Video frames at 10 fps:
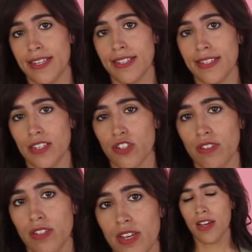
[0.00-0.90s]
angel
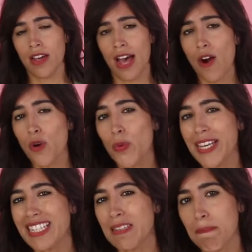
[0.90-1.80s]
section. How are we
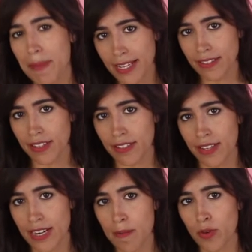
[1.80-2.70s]
expecting
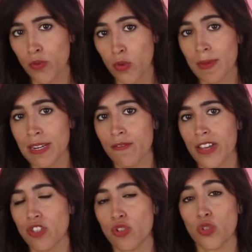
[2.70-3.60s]
the number of women
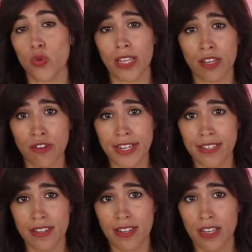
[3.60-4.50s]
investors to
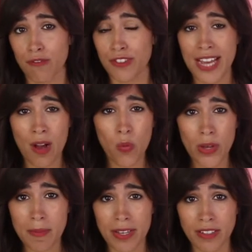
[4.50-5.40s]
increase if young
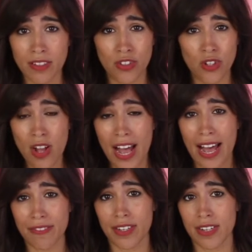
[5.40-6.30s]
women don't
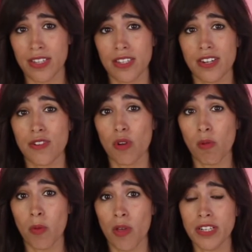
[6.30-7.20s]
have the necessary role
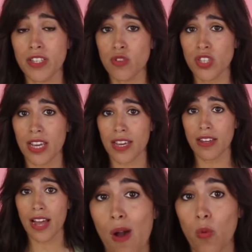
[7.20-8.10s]
models to
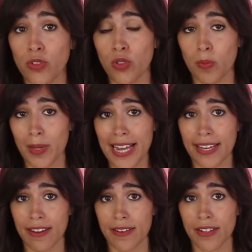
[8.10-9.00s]
say, I want to be
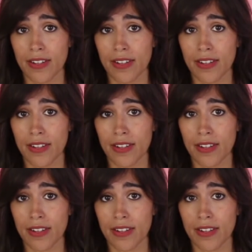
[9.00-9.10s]
like her?